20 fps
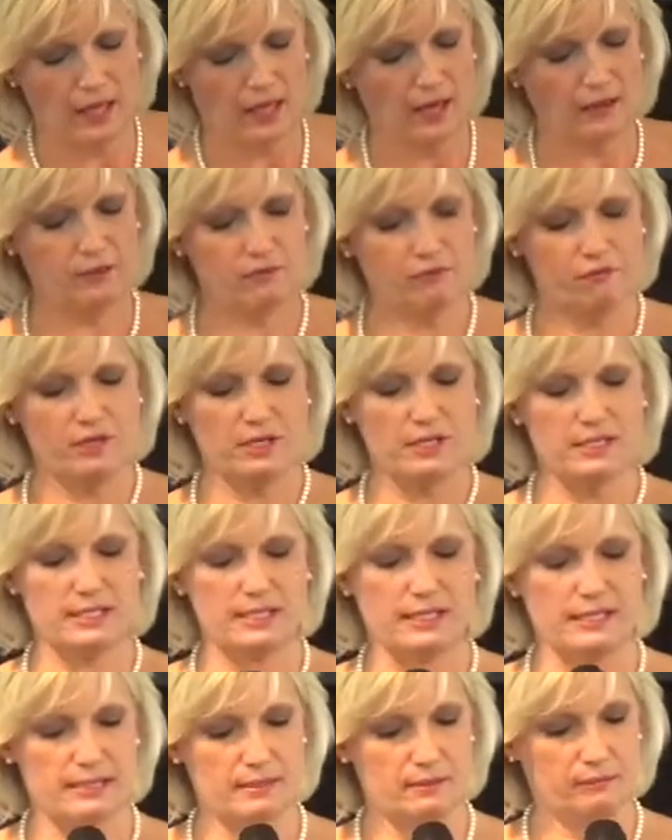And the first
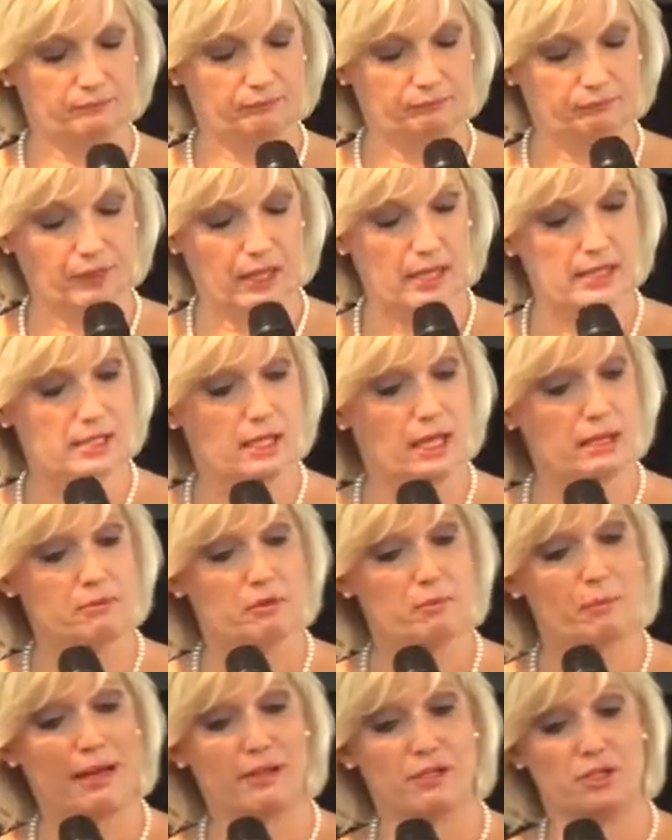is a time
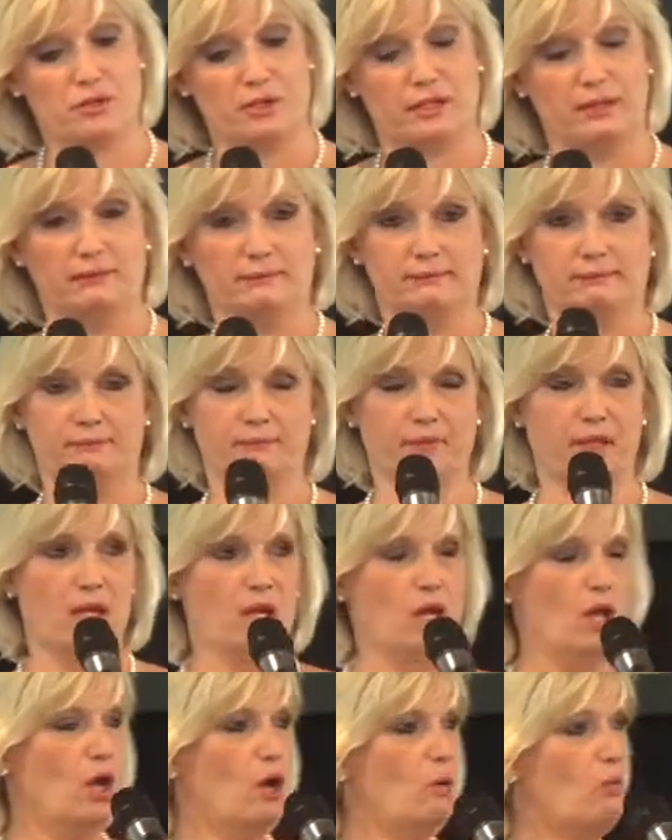of battering.
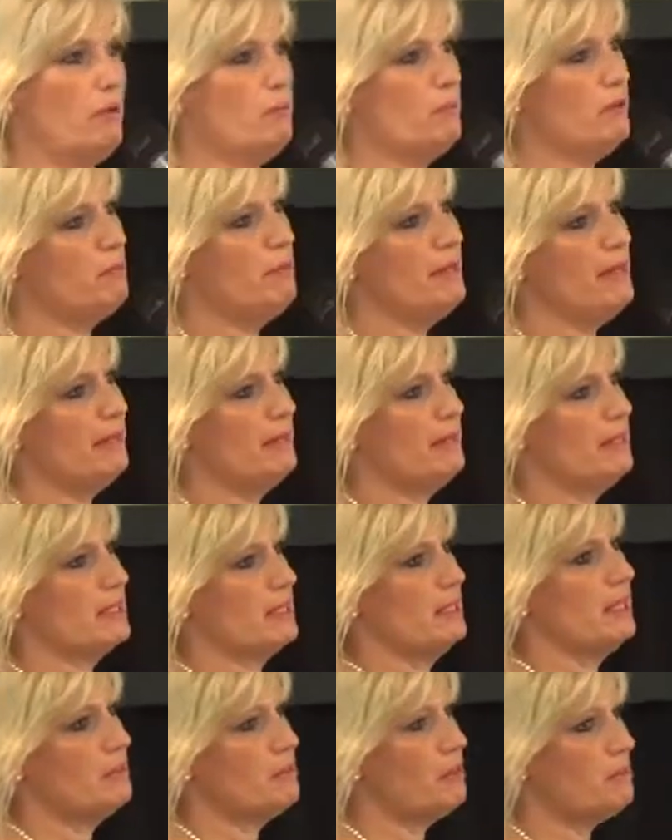When we've been in a
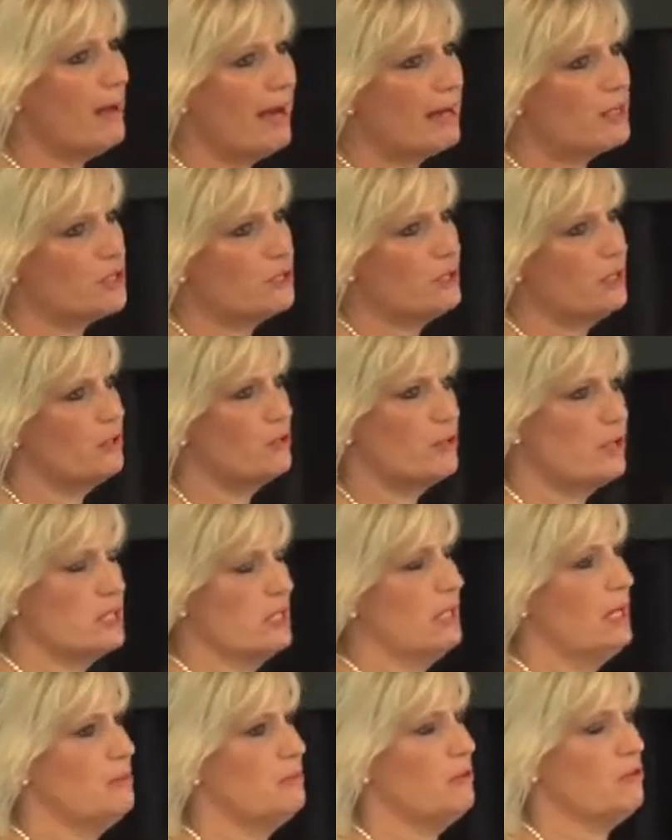time of battering or a
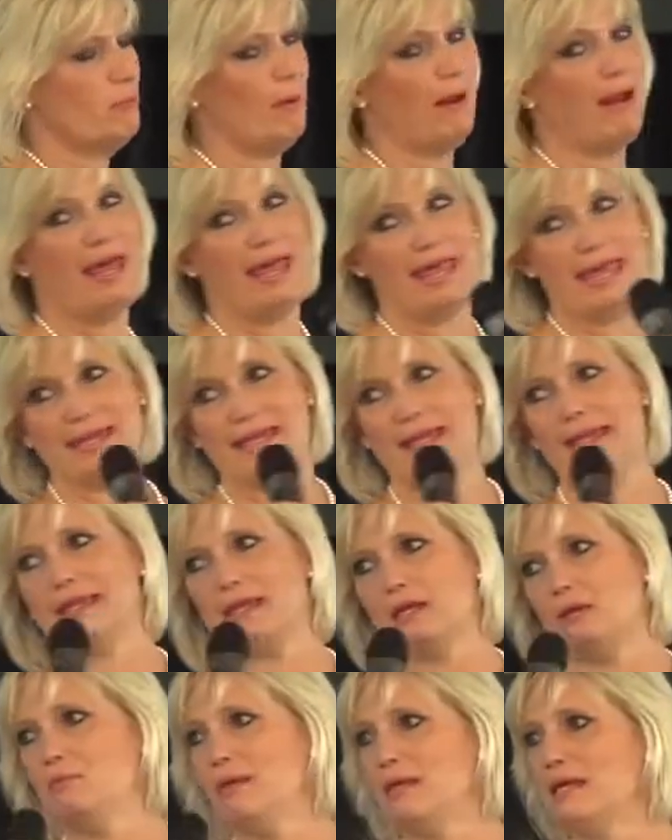time of pain, it
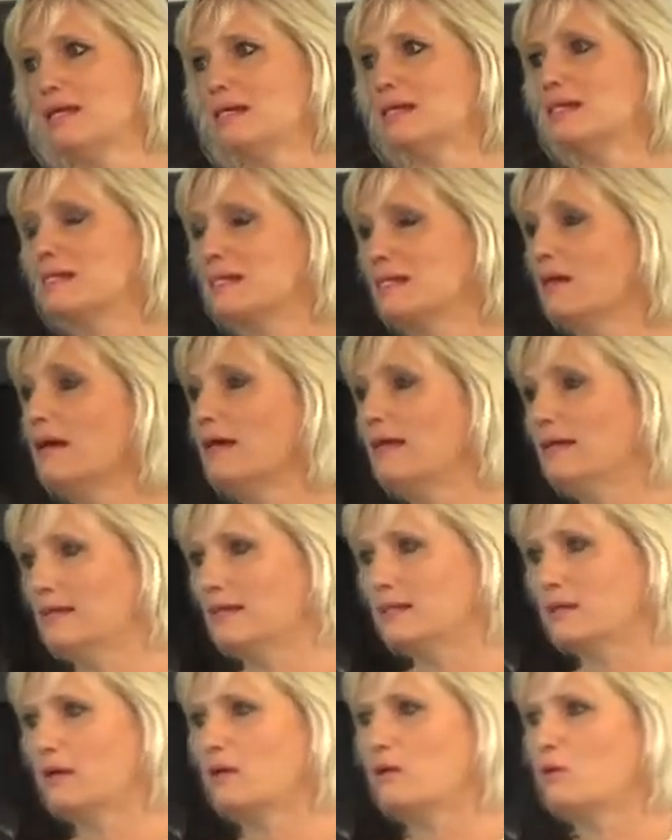can make us
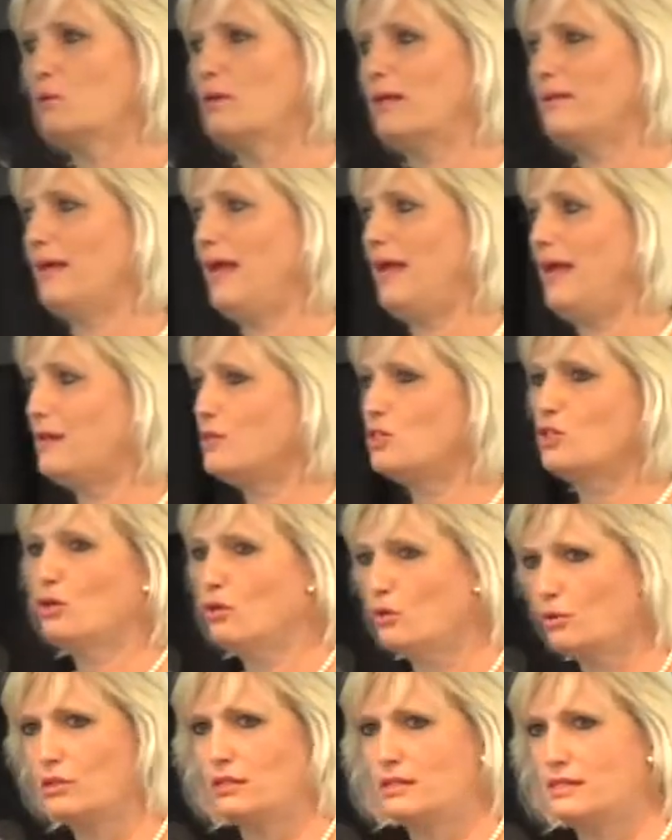silent. I call it the
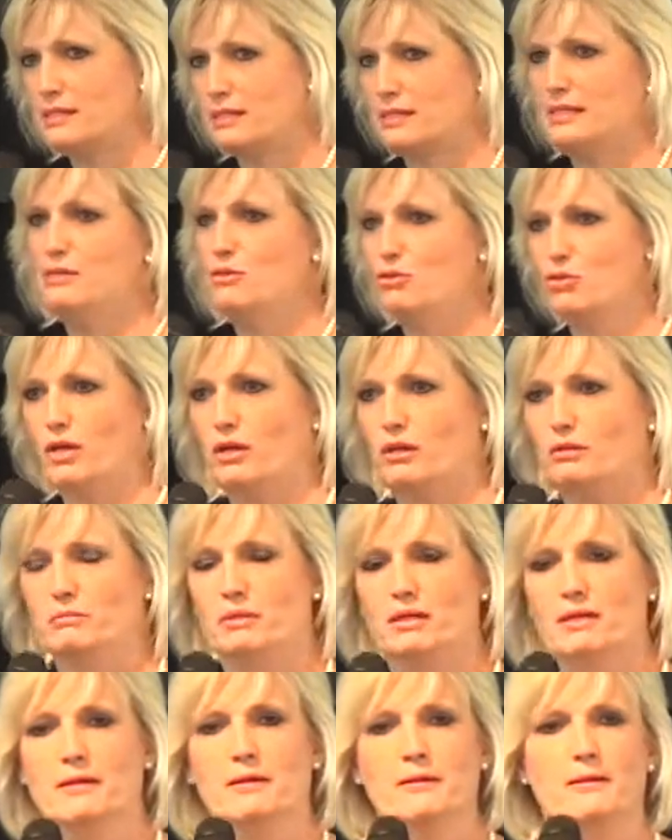hedgehog syndrome.
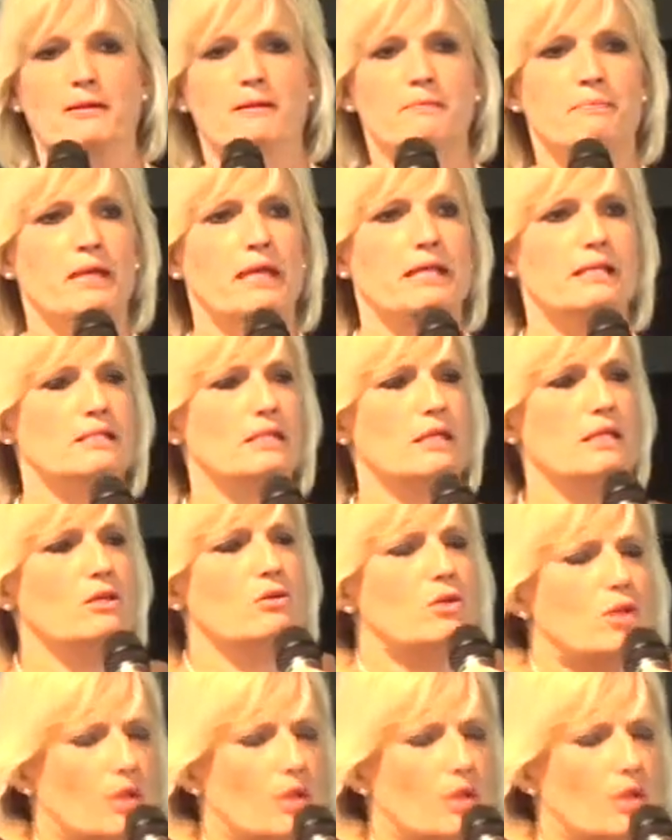It's, you